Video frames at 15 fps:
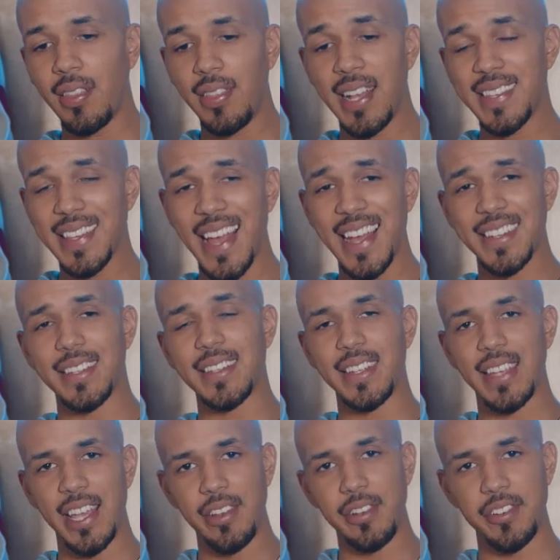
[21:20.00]
that's
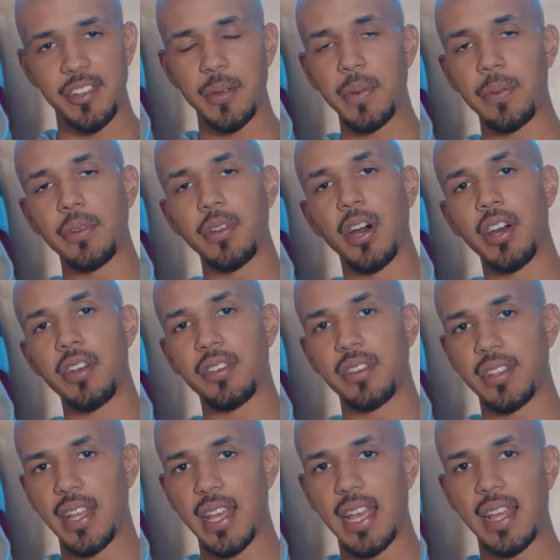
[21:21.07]
actually energy. People don't
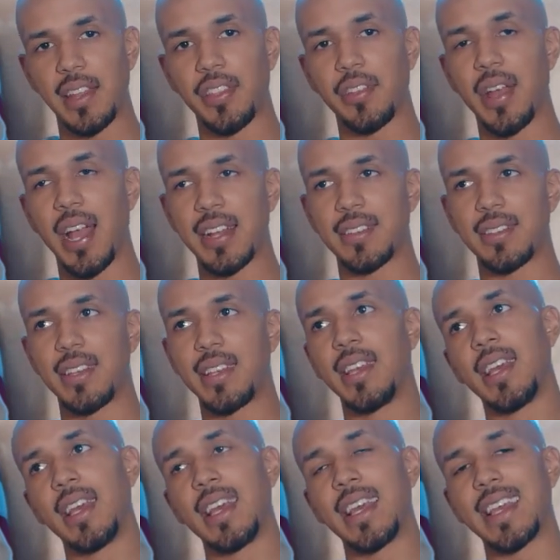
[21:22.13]
understand that they're actually
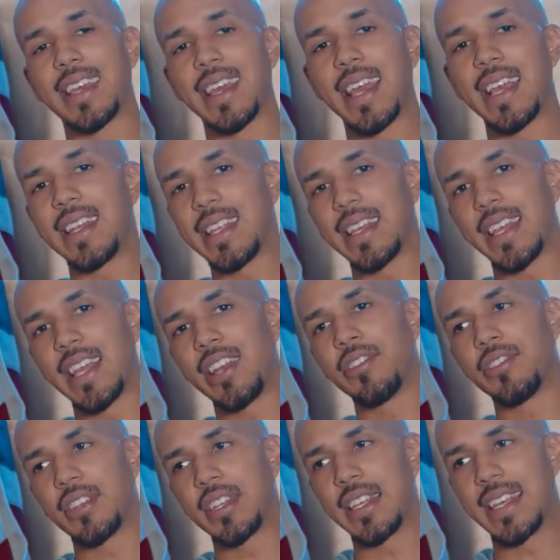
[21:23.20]
gaining
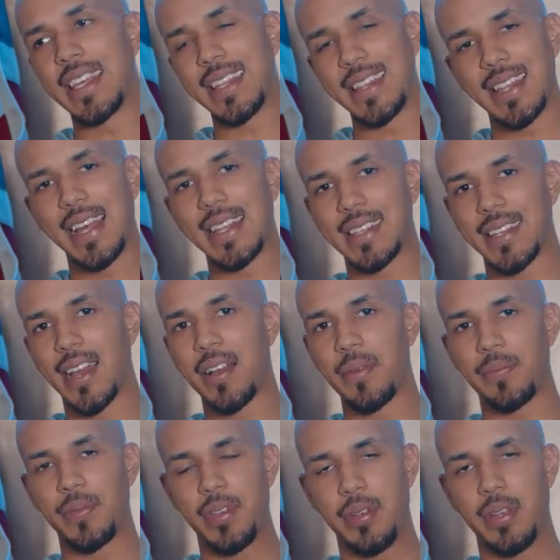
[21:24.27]
energy in that time
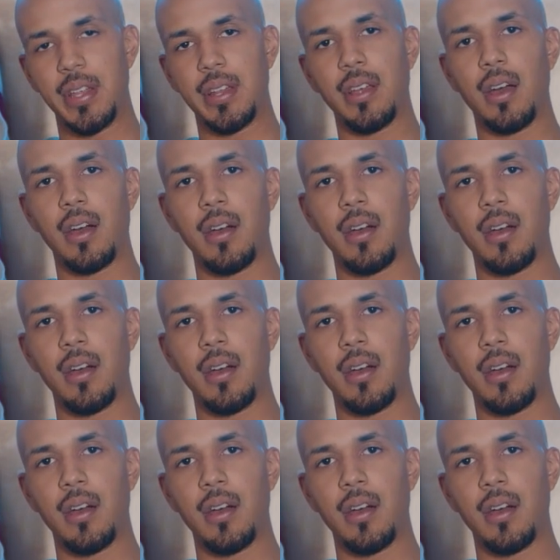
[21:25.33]
period.